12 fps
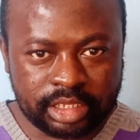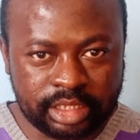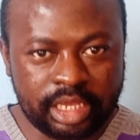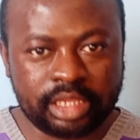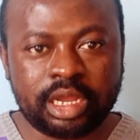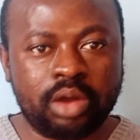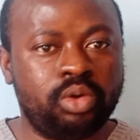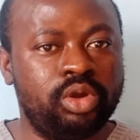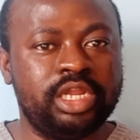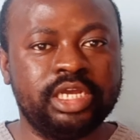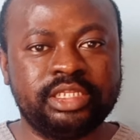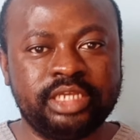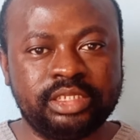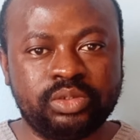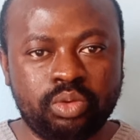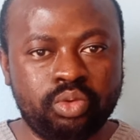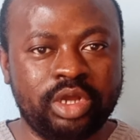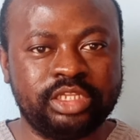data collected,
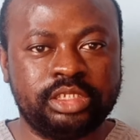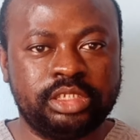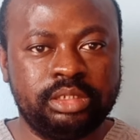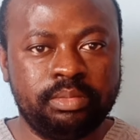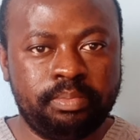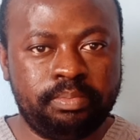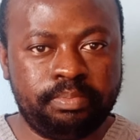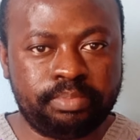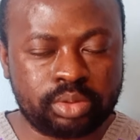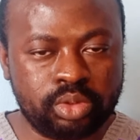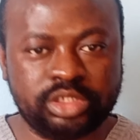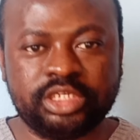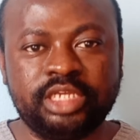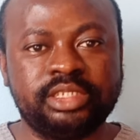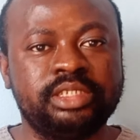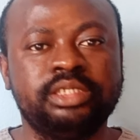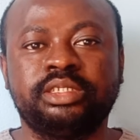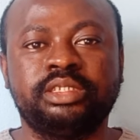what
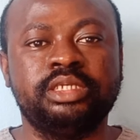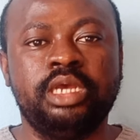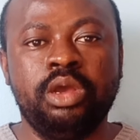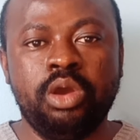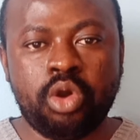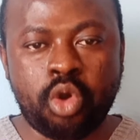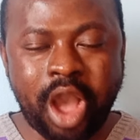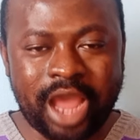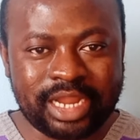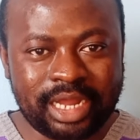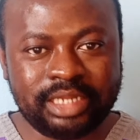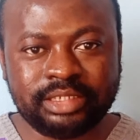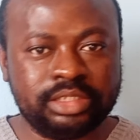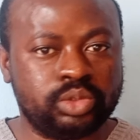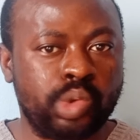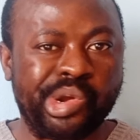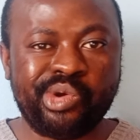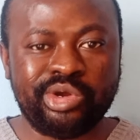processes or analysis
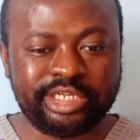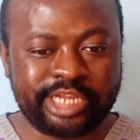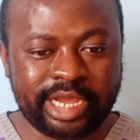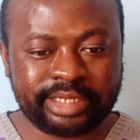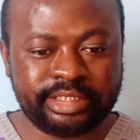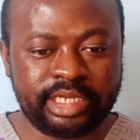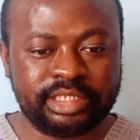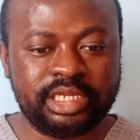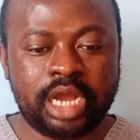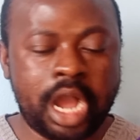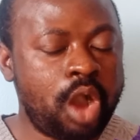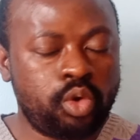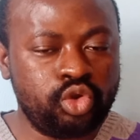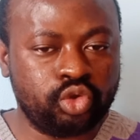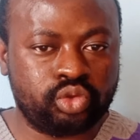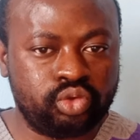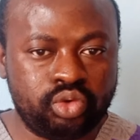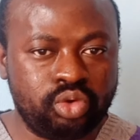were conducted. I will
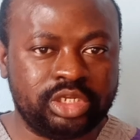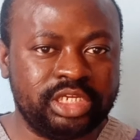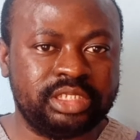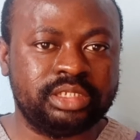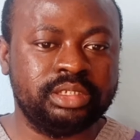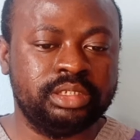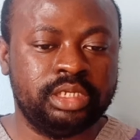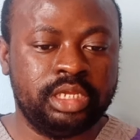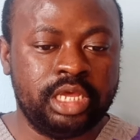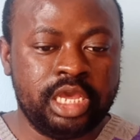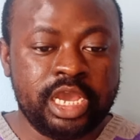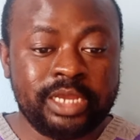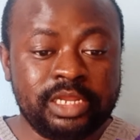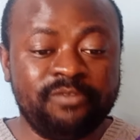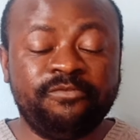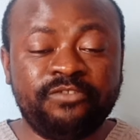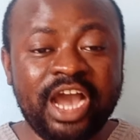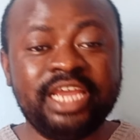look through it.
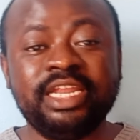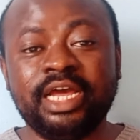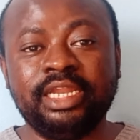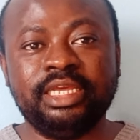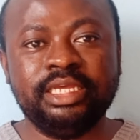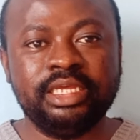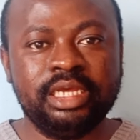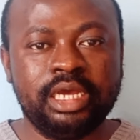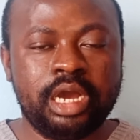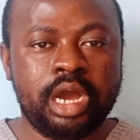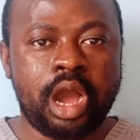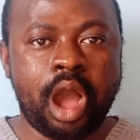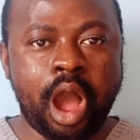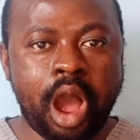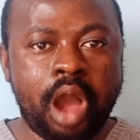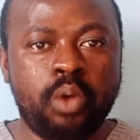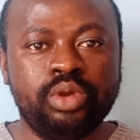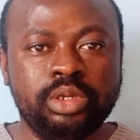Then finally,
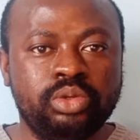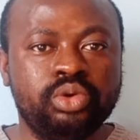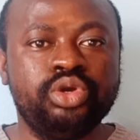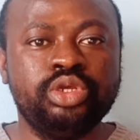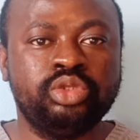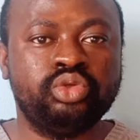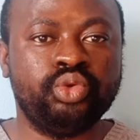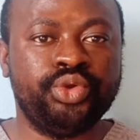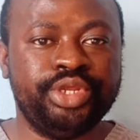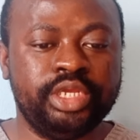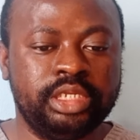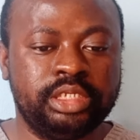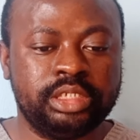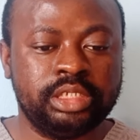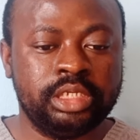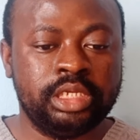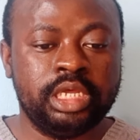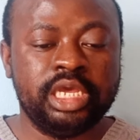I will go to read
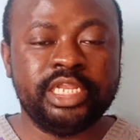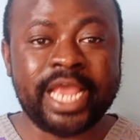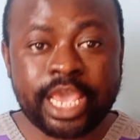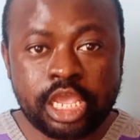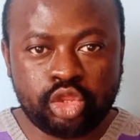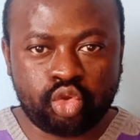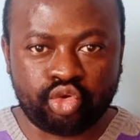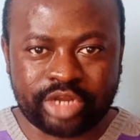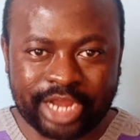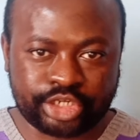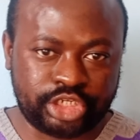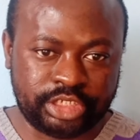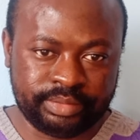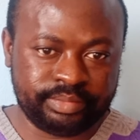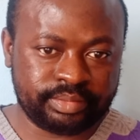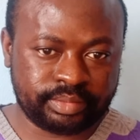the introduction.